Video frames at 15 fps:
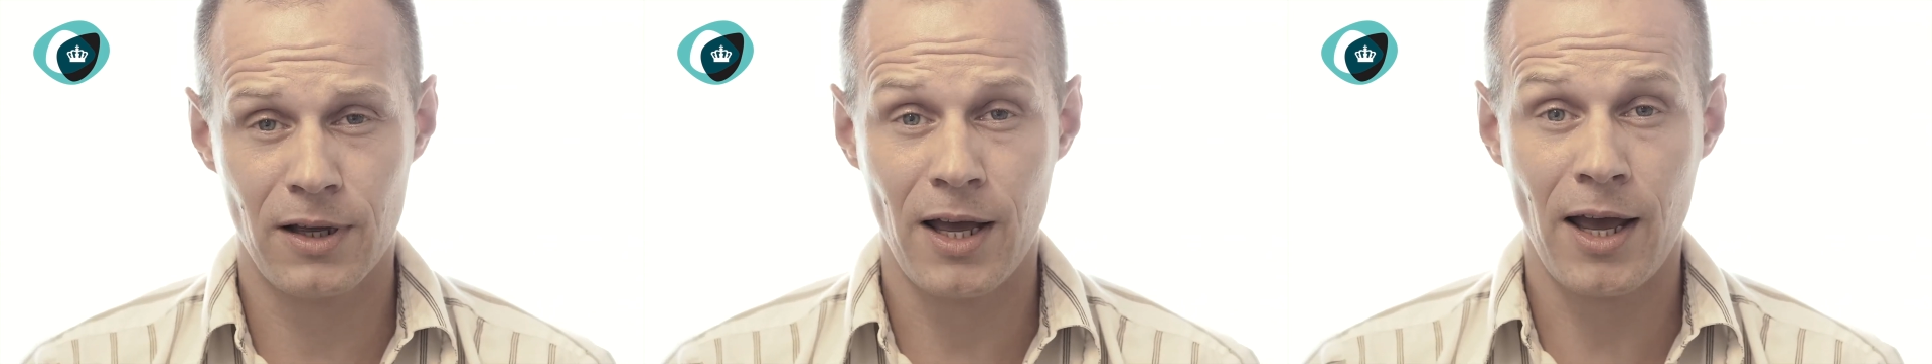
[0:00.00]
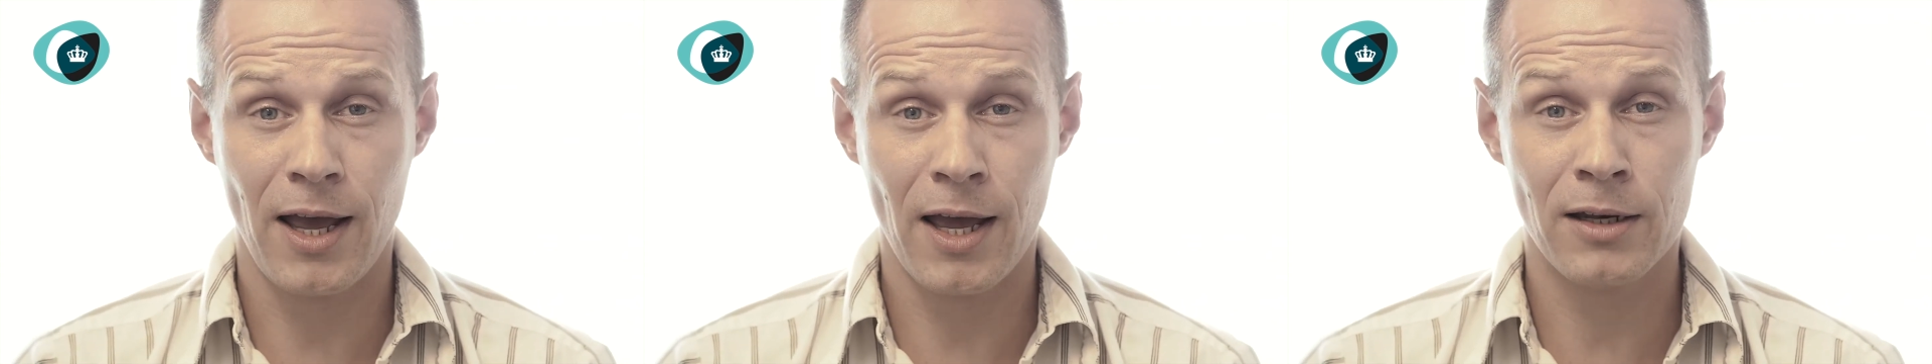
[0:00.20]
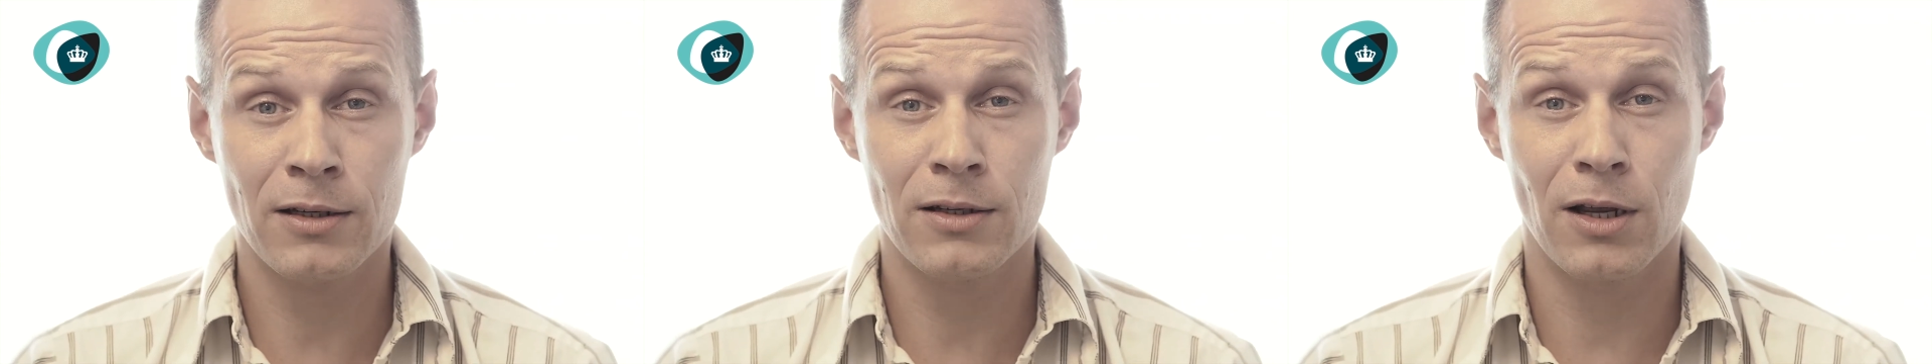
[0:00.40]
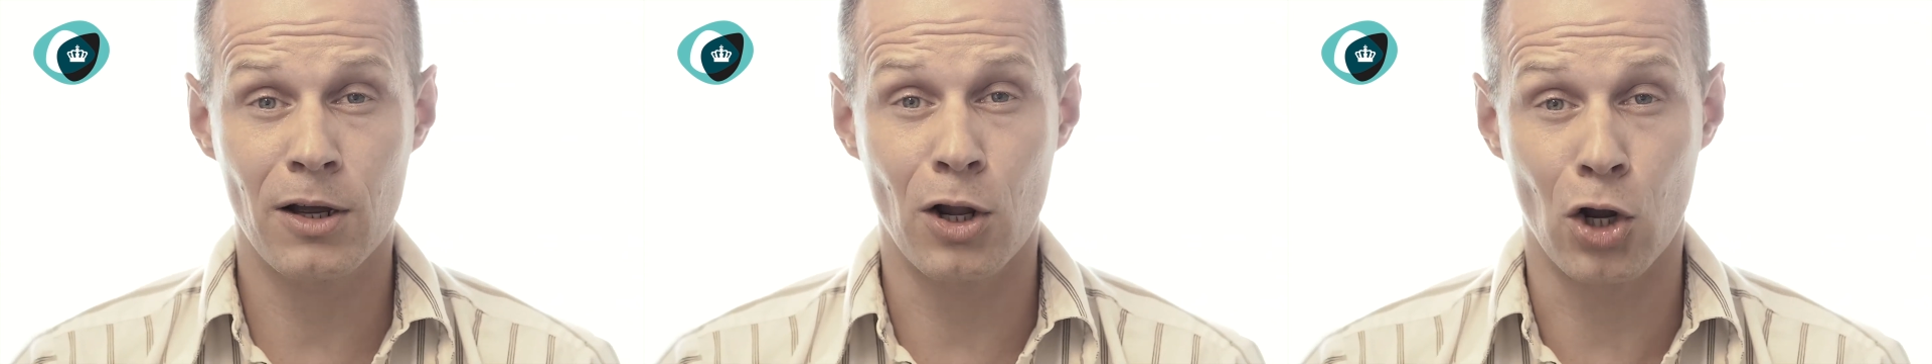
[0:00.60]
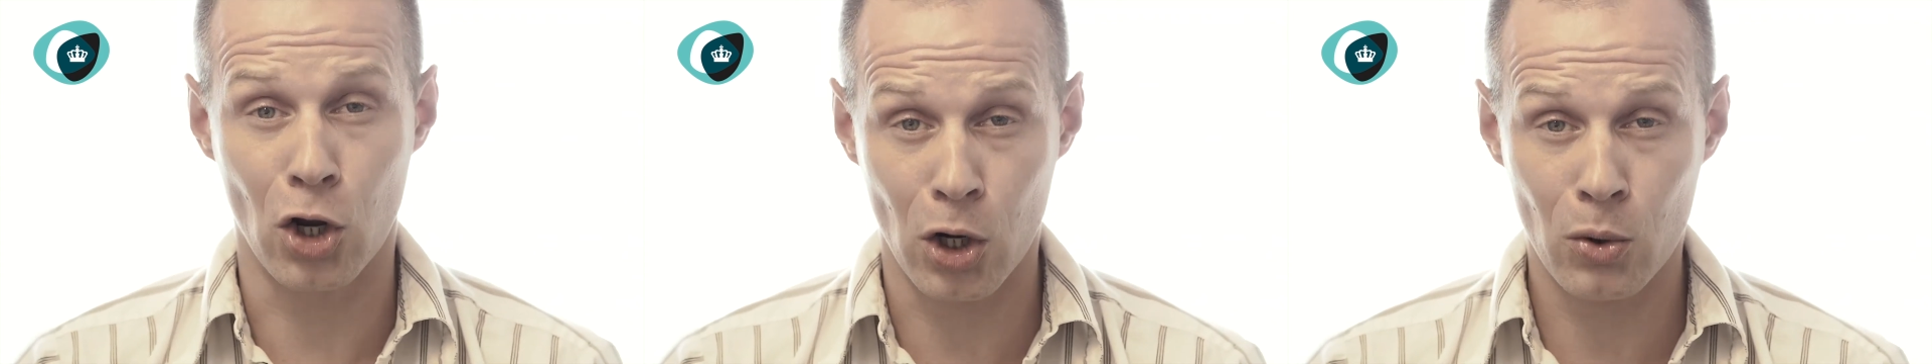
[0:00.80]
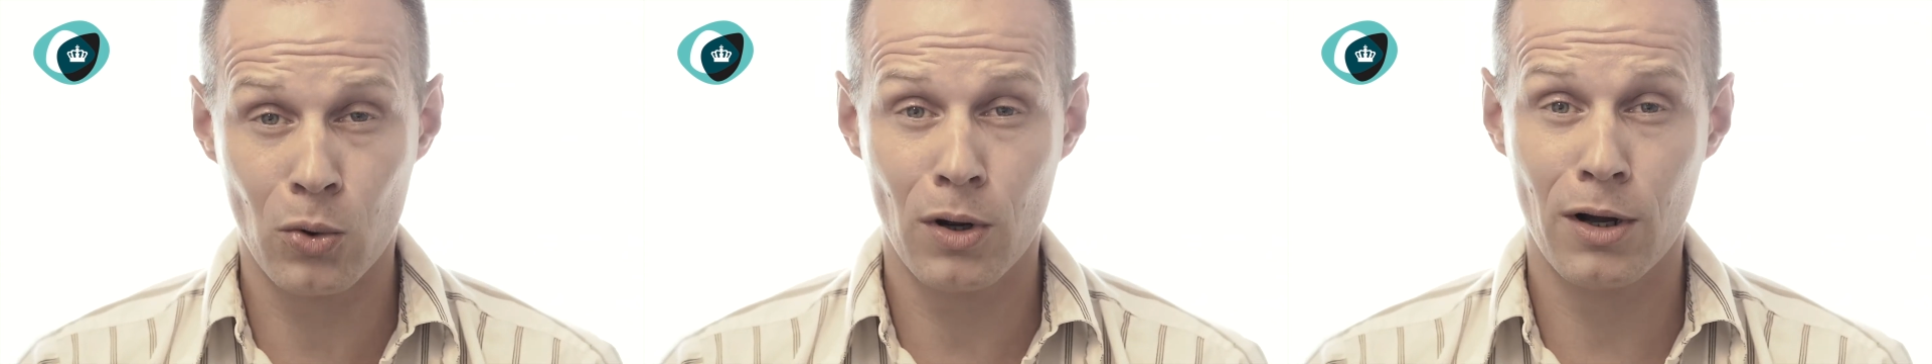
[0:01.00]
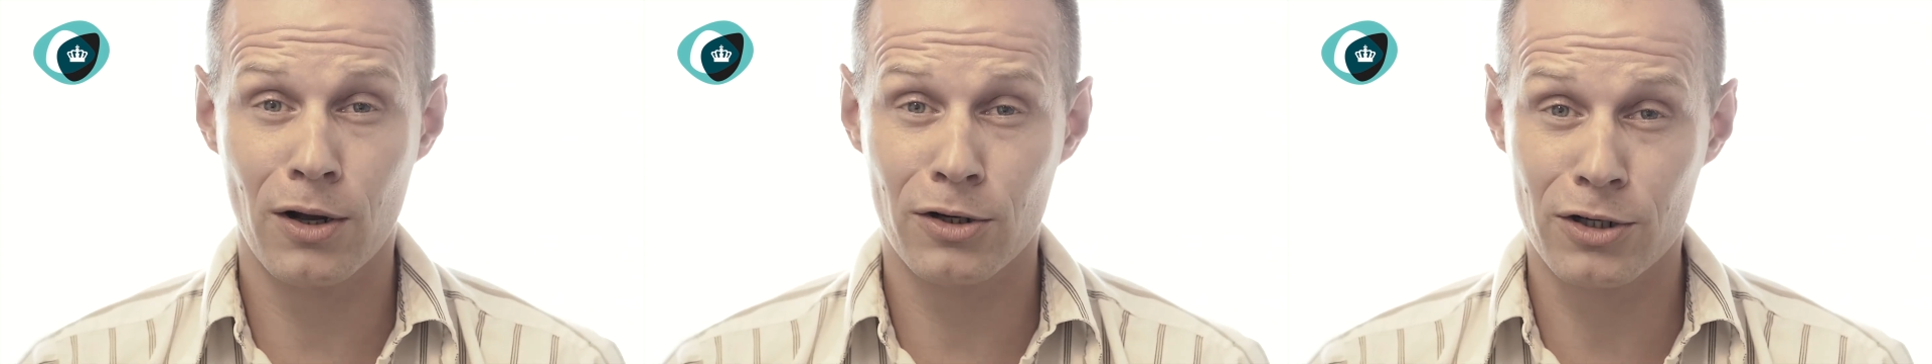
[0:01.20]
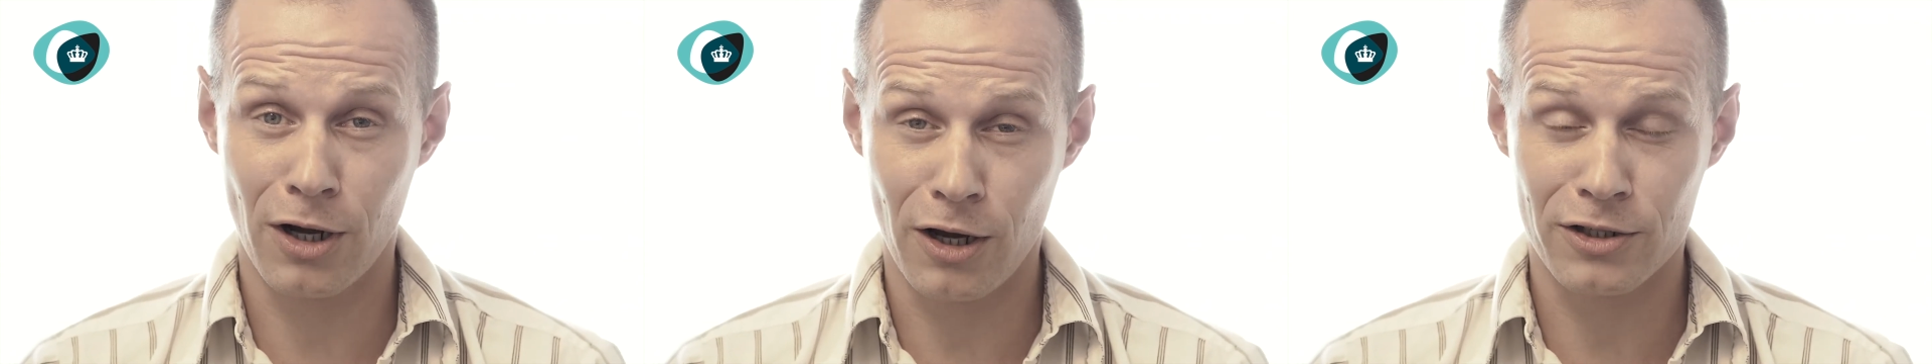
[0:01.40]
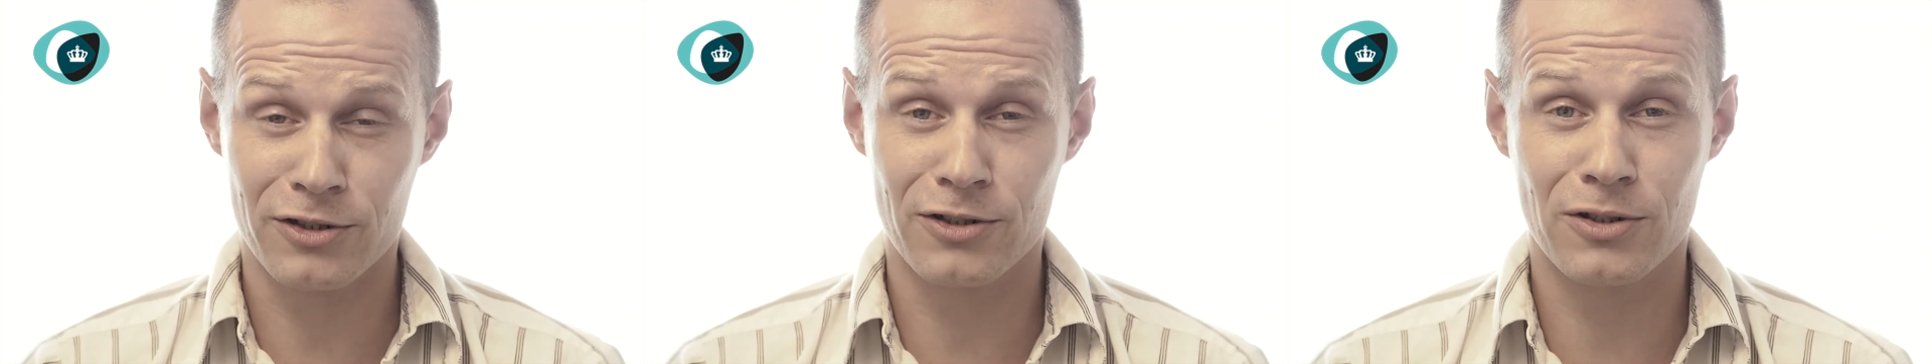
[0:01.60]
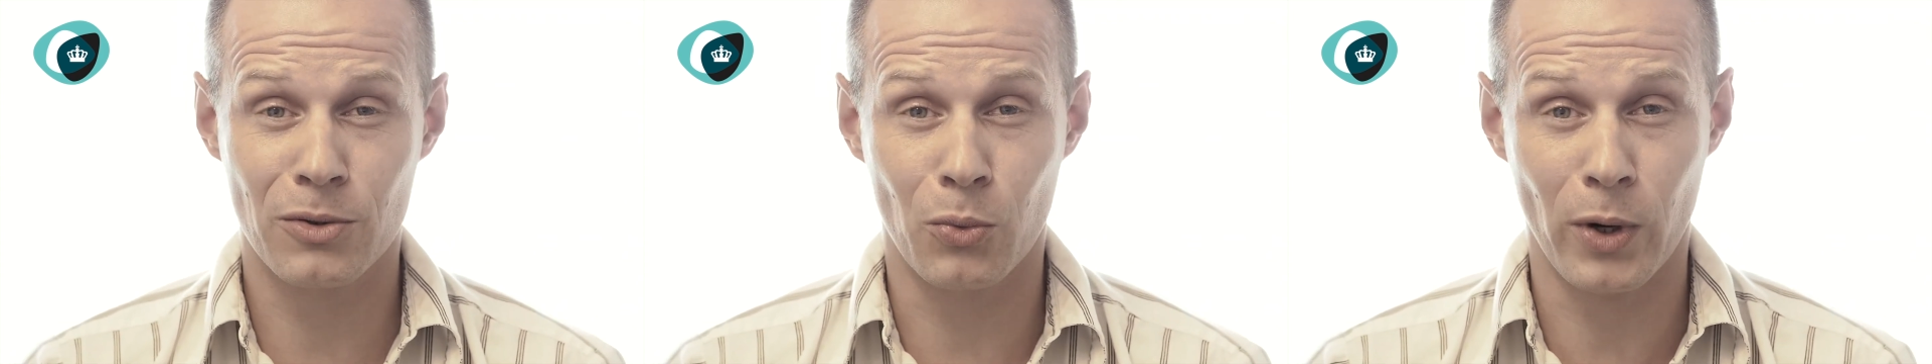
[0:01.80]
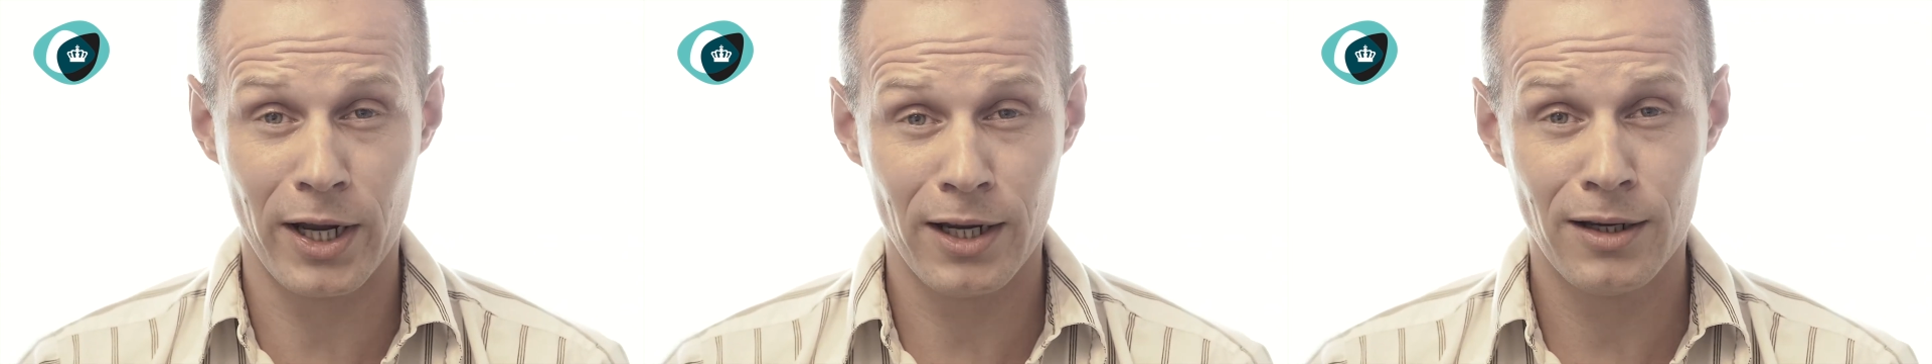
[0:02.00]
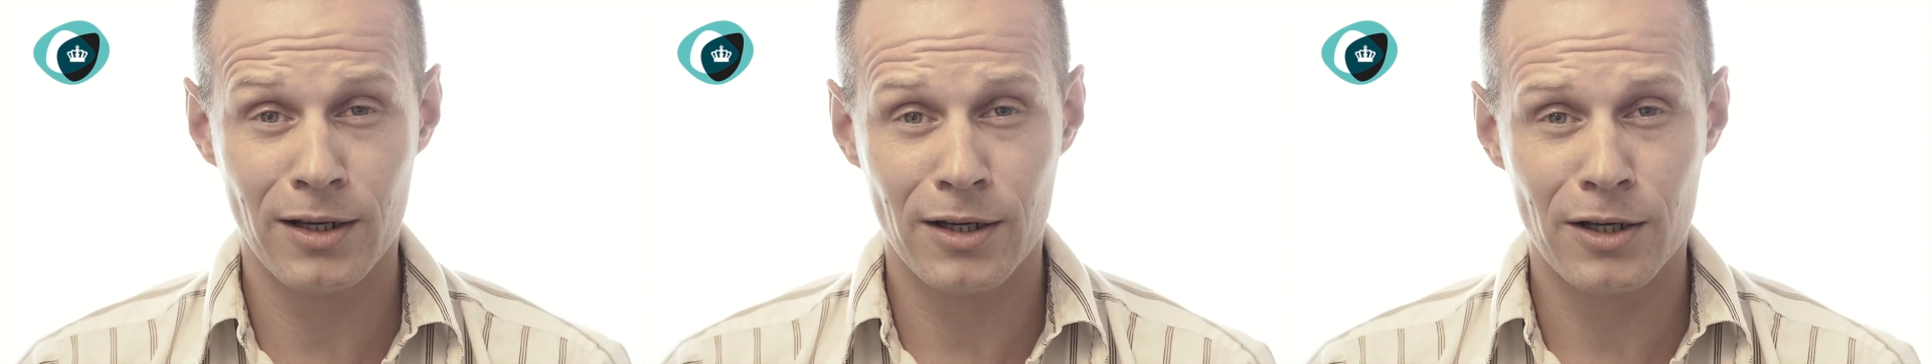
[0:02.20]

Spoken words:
and low-cost way